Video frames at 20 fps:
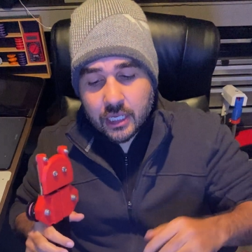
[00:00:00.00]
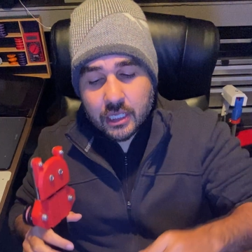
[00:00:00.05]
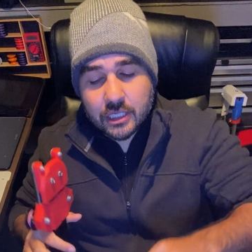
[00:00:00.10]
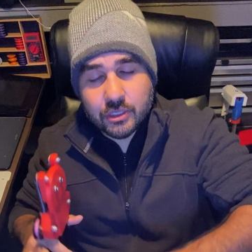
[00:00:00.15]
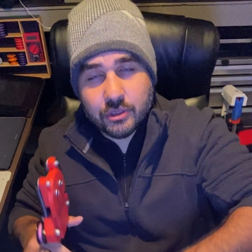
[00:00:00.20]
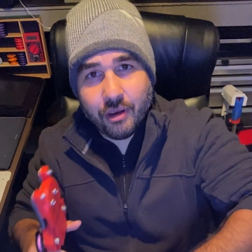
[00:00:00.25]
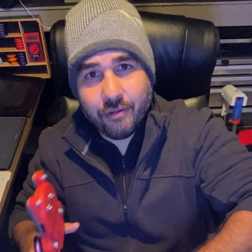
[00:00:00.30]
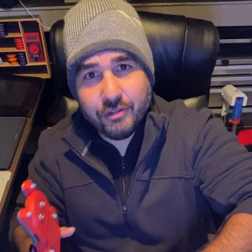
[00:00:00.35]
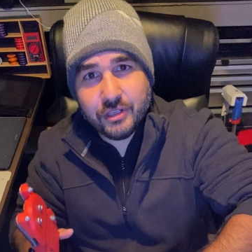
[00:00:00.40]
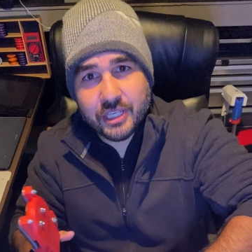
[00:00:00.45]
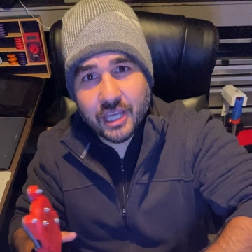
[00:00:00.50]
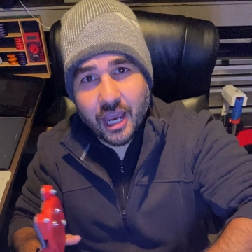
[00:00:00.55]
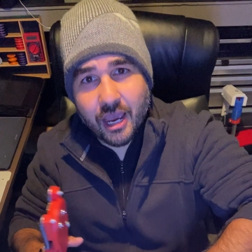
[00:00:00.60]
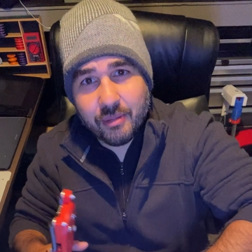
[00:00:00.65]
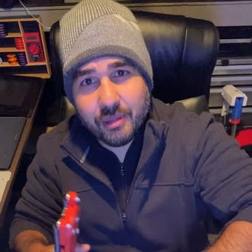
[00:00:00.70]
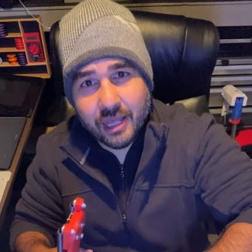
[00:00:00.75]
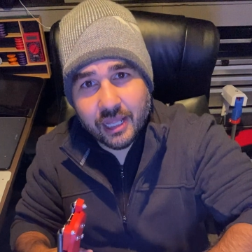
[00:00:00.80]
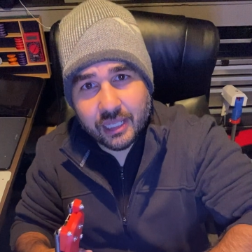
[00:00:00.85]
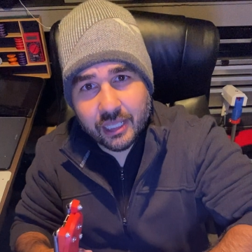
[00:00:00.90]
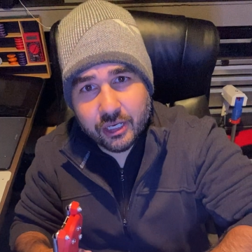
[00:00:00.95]
so every
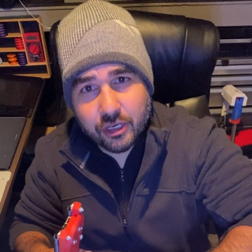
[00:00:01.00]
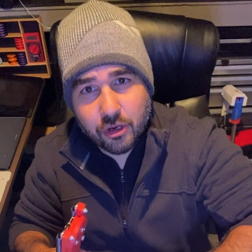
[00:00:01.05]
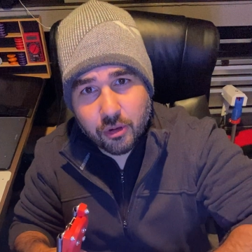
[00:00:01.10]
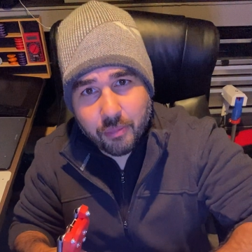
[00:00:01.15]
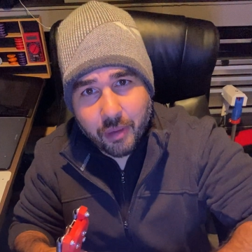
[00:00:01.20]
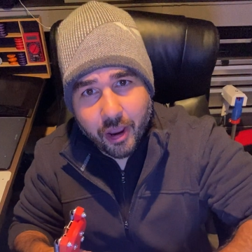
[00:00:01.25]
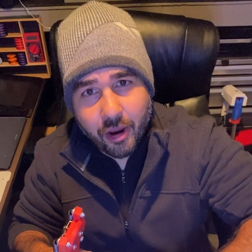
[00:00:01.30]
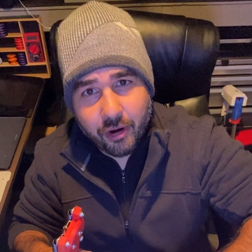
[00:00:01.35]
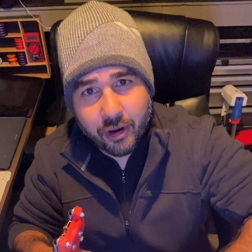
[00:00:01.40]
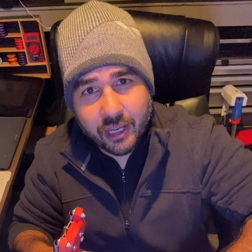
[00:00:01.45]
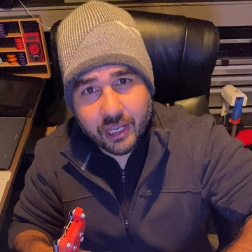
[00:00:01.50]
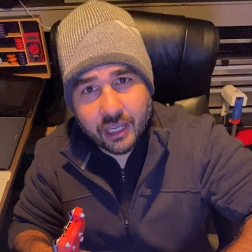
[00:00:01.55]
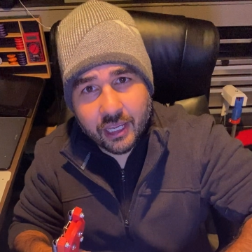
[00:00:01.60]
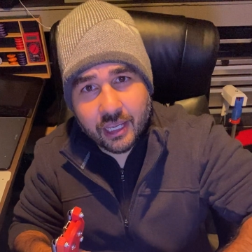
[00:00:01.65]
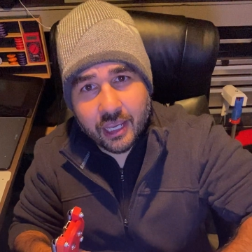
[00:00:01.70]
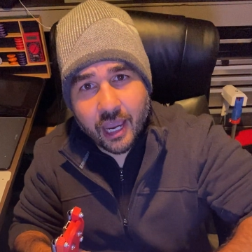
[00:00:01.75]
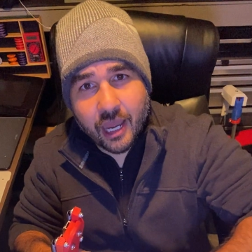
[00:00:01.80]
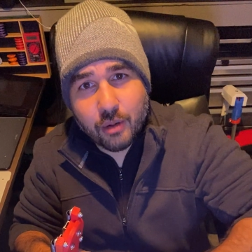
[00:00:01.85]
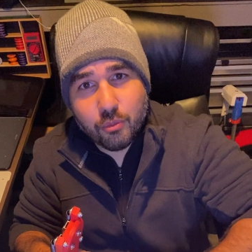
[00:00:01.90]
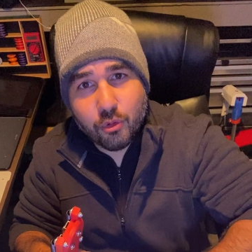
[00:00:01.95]
time that linear bearing
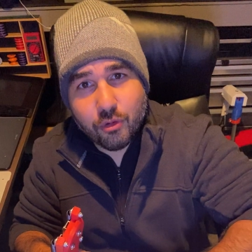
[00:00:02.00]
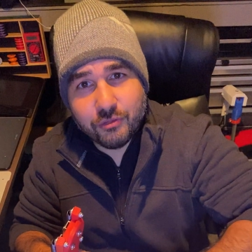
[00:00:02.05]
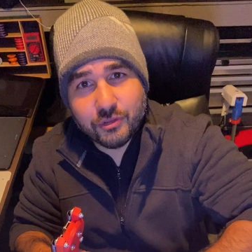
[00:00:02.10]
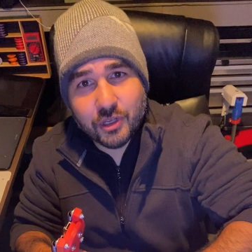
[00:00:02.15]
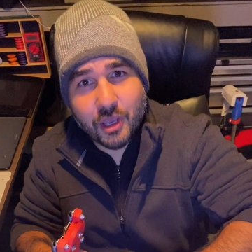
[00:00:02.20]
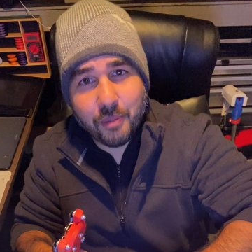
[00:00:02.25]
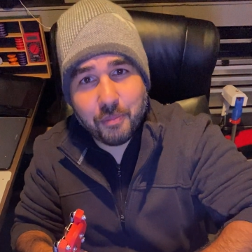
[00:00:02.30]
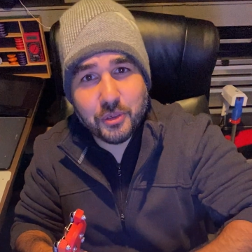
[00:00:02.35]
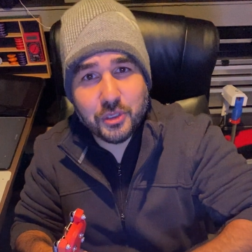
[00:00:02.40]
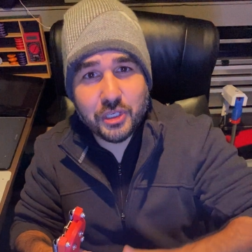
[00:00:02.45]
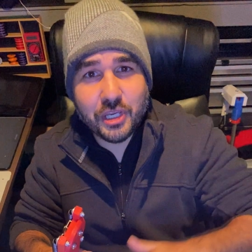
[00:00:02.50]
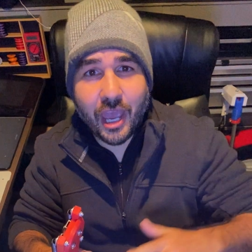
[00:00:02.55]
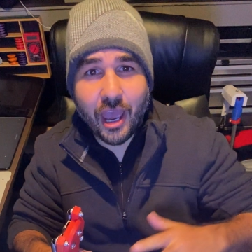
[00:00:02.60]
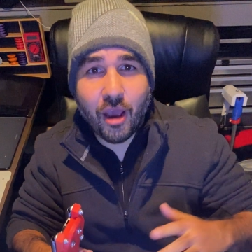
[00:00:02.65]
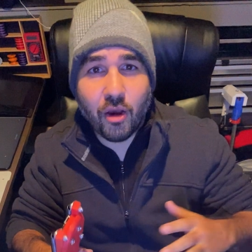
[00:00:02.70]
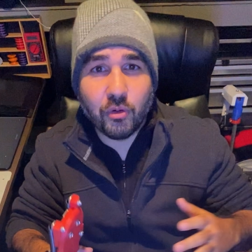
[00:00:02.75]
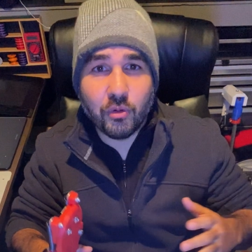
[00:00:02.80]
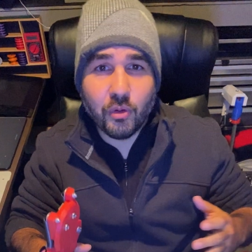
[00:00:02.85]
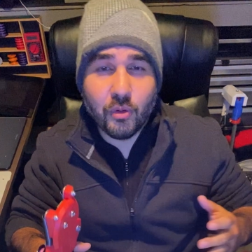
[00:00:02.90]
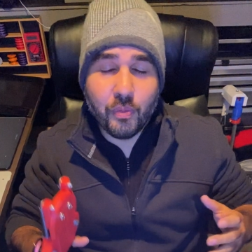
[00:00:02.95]
kind of moves up and
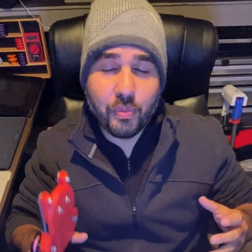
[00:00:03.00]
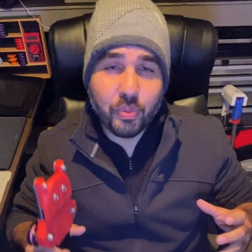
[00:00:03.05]
down,